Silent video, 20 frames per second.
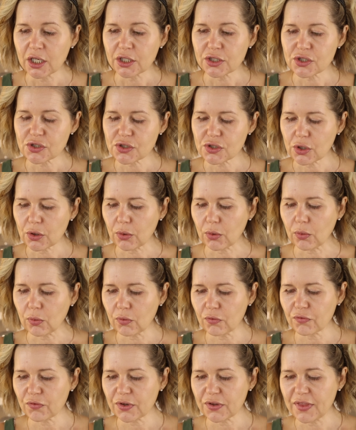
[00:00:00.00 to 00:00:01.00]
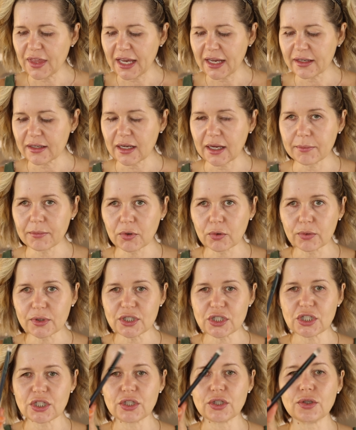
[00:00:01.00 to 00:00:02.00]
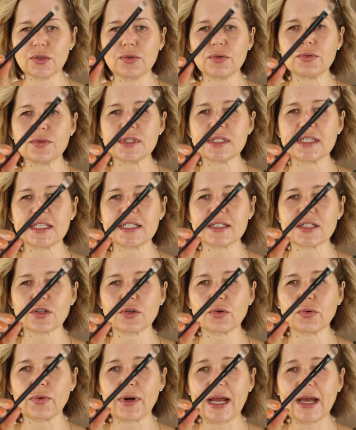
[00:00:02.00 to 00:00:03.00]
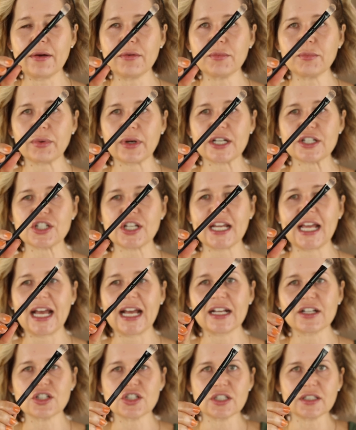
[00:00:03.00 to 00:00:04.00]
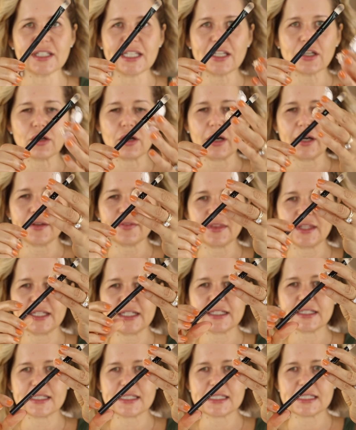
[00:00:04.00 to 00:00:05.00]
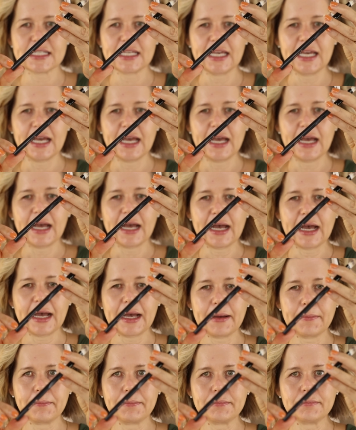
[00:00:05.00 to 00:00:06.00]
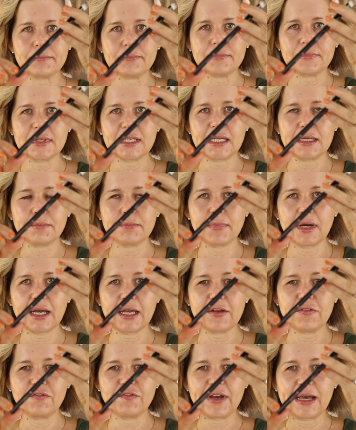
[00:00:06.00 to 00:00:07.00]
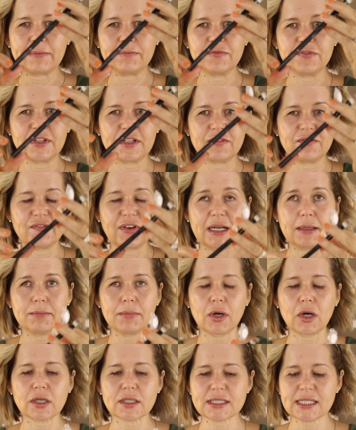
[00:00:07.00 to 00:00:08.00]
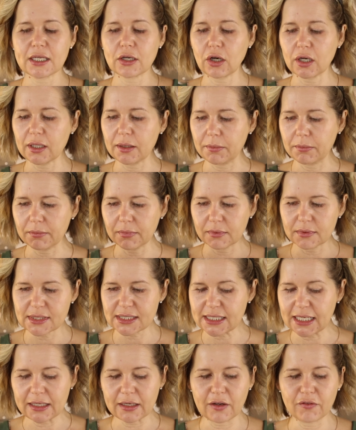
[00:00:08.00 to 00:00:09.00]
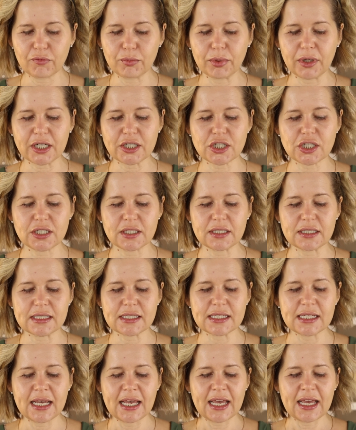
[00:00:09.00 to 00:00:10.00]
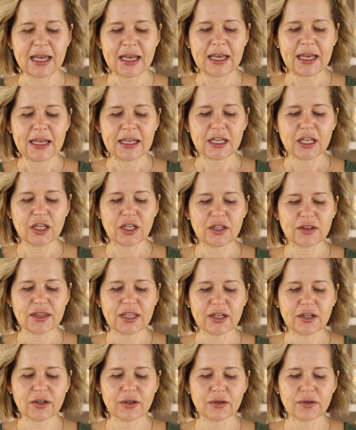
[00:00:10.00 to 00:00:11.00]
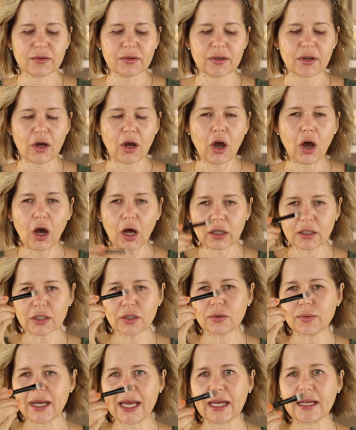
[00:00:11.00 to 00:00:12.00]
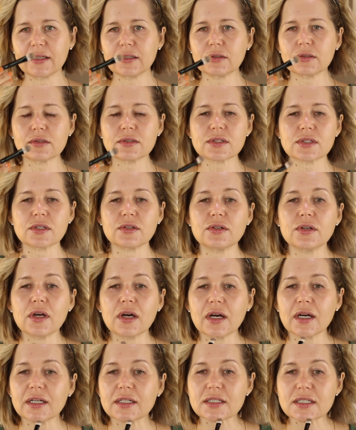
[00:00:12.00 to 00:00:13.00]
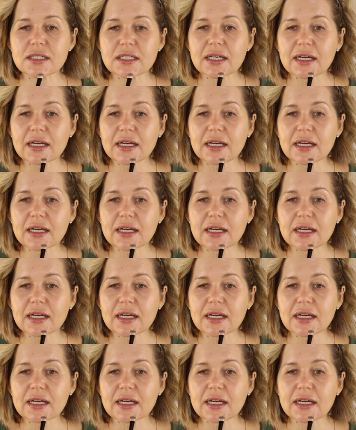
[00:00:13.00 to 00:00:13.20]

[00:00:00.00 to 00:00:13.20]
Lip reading: So for that, I'm going to use this crown brush. I actually got this in my FabFitFun box. I got a set of brushes. They're hollow handles. They're not